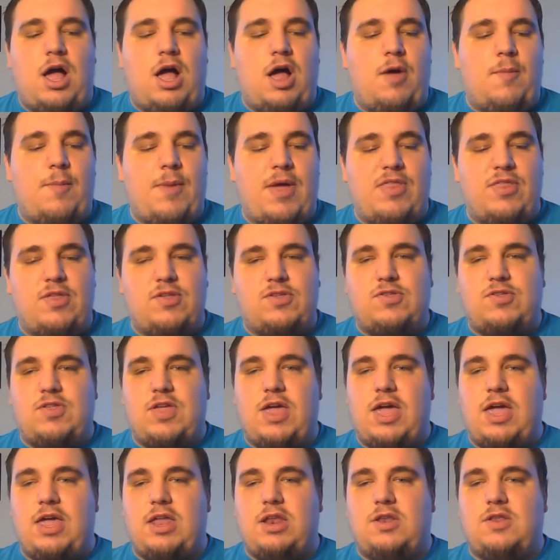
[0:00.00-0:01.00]
And the
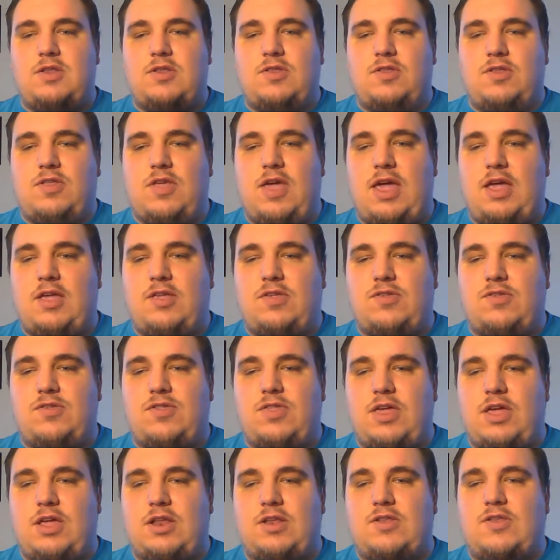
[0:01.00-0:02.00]
stand takes
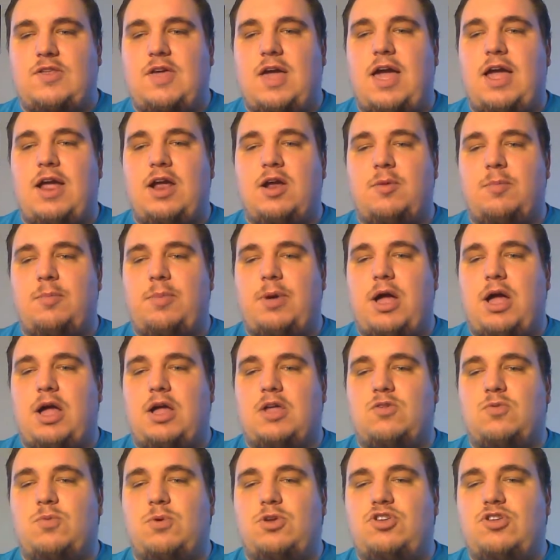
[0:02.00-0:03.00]
the entire
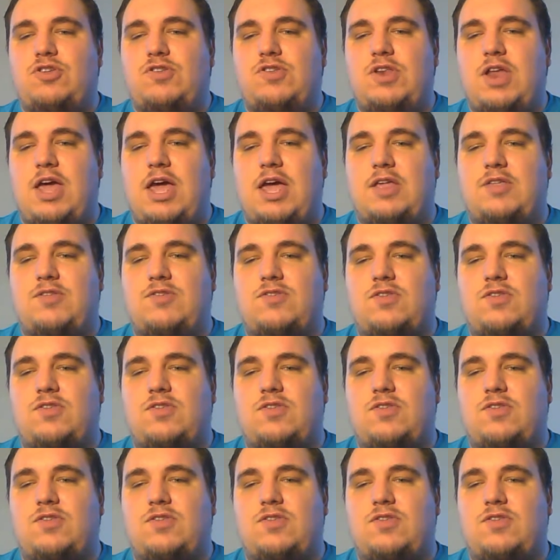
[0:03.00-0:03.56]
box, which is nice.